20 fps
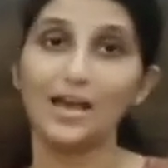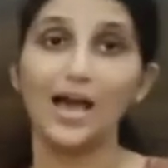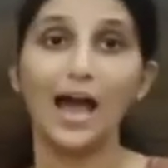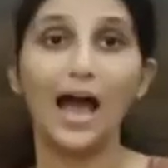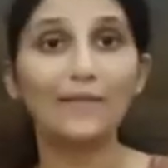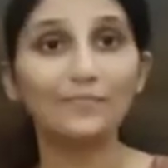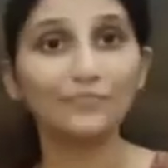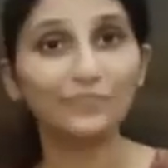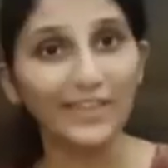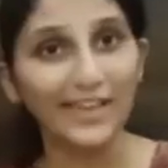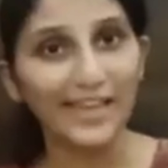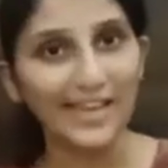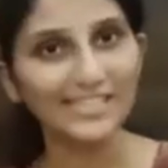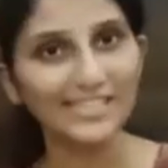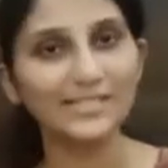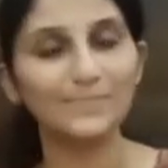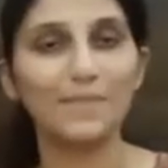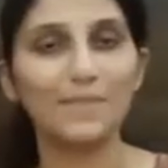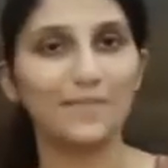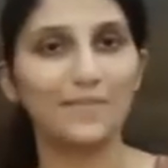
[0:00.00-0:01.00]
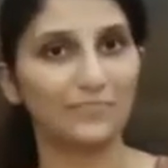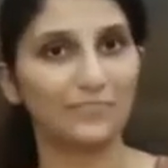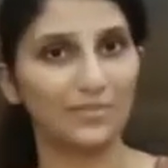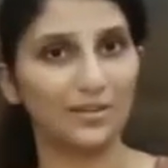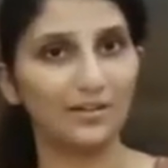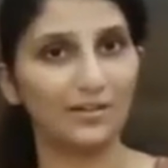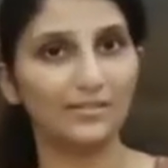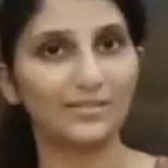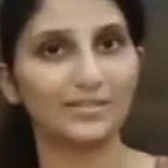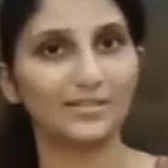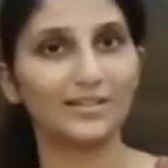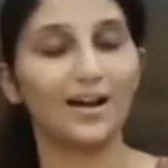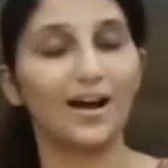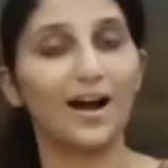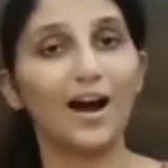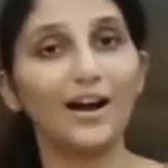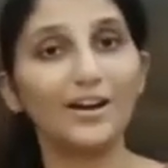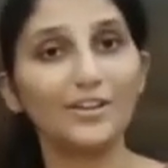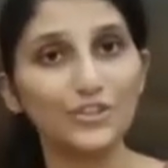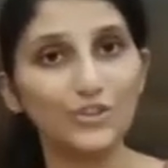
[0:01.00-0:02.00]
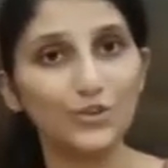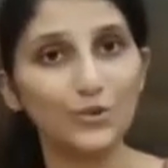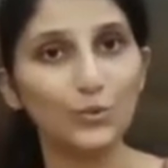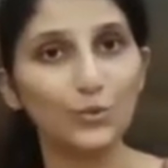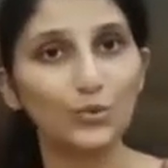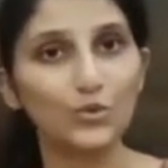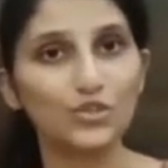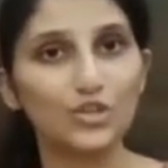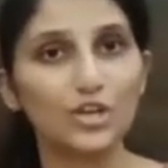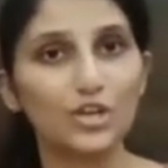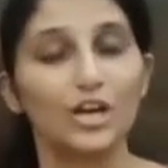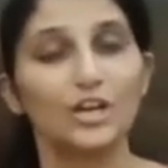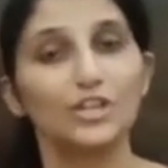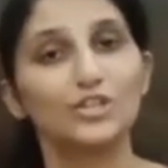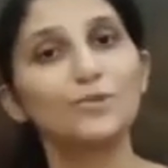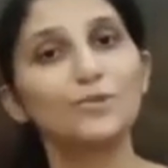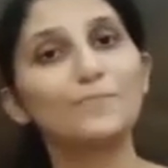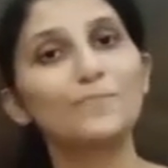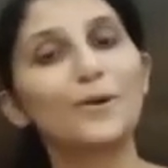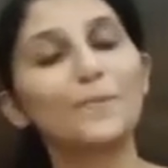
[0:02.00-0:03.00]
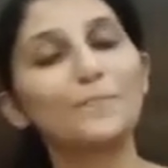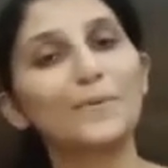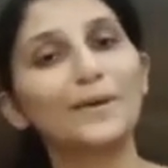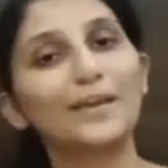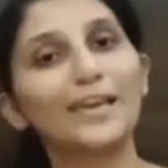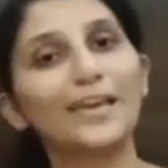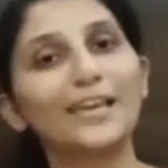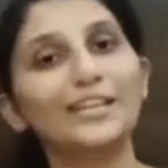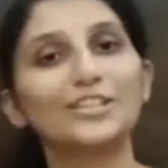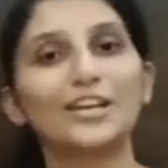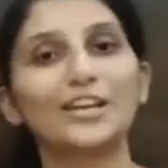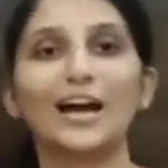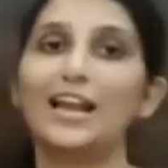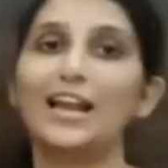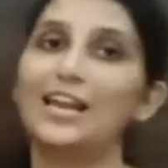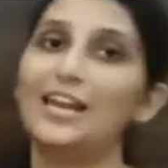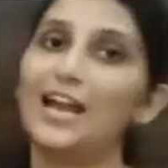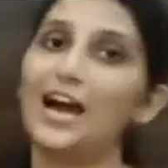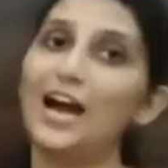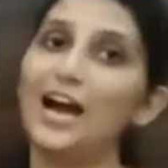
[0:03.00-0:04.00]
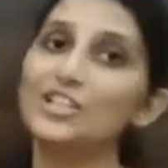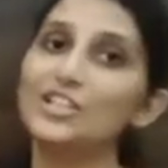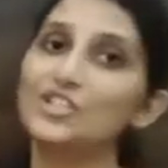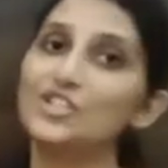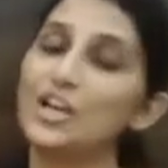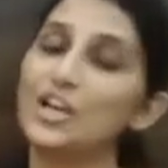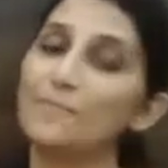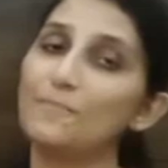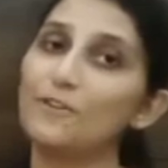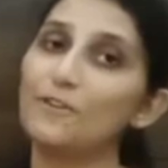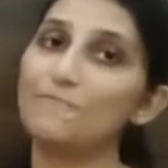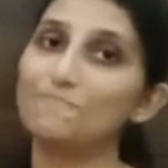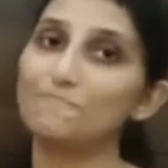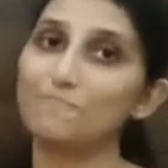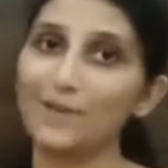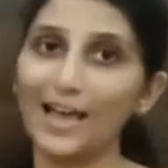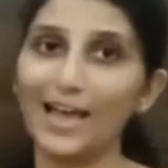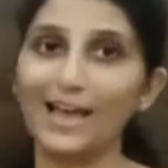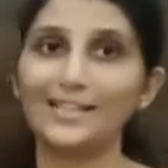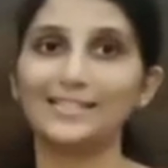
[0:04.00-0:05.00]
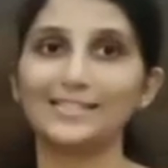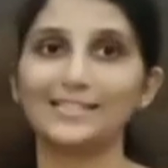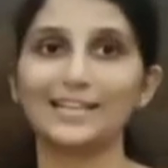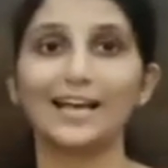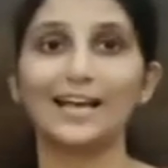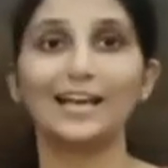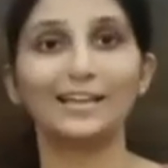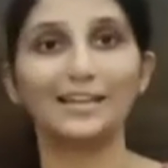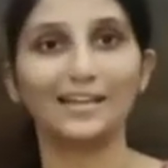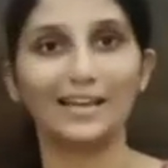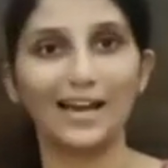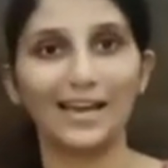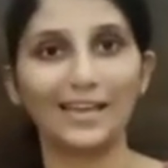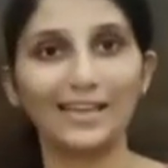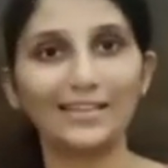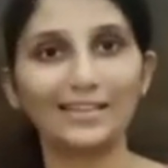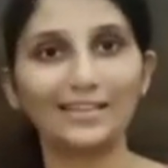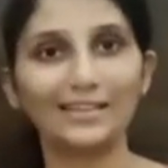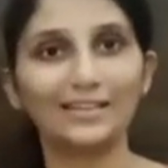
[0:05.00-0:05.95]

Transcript: And these methods are used to propagate a large number of plants like